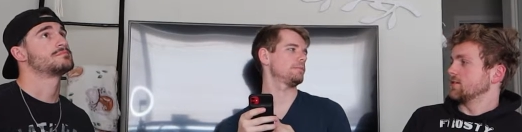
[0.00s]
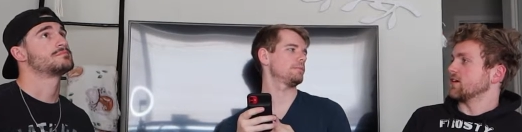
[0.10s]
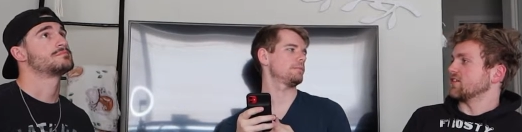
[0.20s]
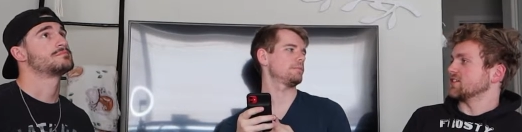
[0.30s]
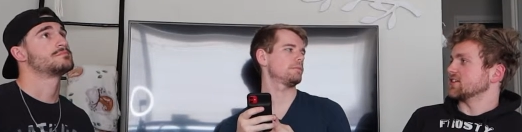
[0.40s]

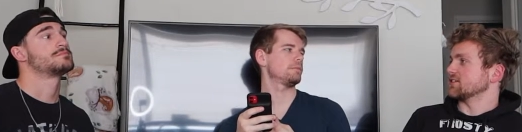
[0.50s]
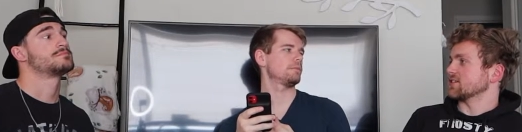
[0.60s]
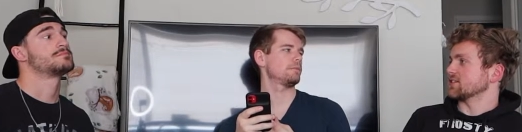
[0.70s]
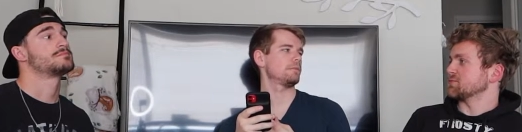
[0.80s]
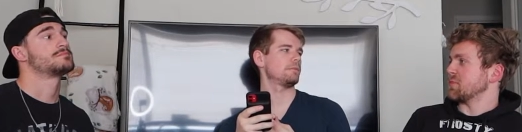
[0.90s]
Speaker 1: Definitely sounds
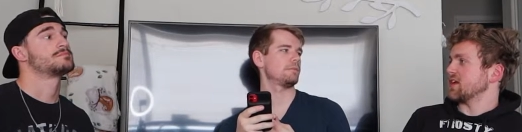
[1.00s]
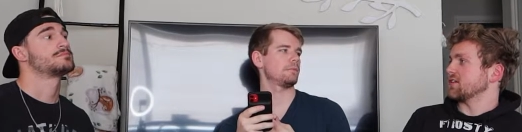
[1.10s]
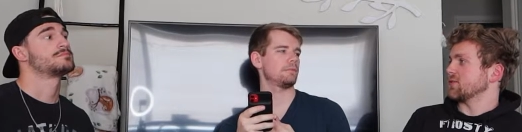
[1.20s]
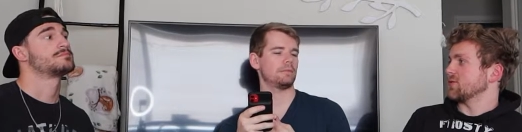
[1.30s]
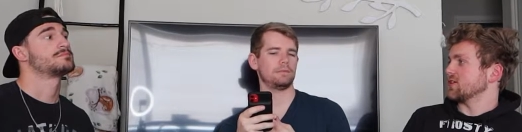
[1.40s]
like a
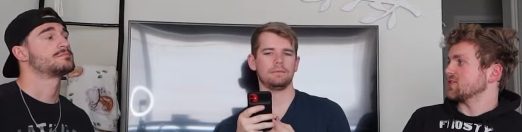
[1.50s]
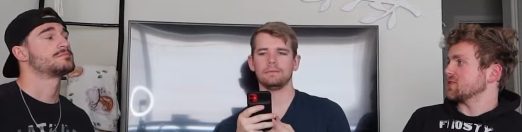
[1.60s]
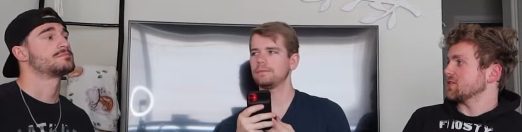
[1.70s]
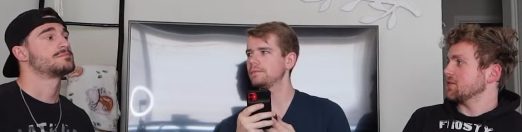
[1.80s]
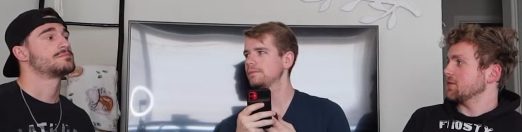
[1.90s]
Spain
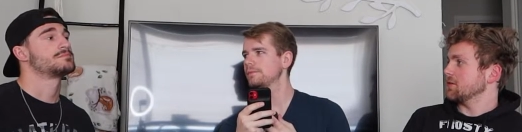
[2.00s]
question.